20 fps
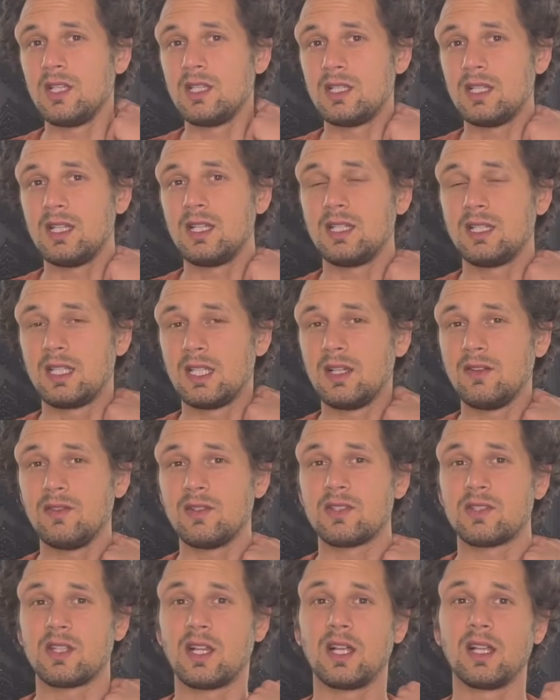did give
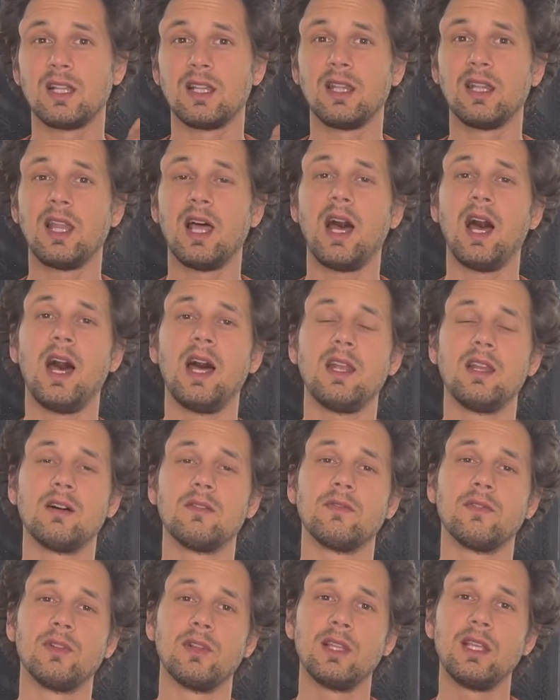us a lot
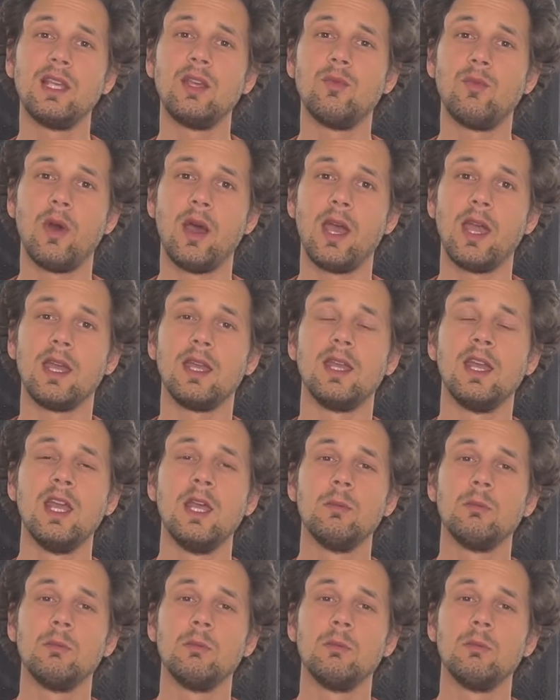of leeway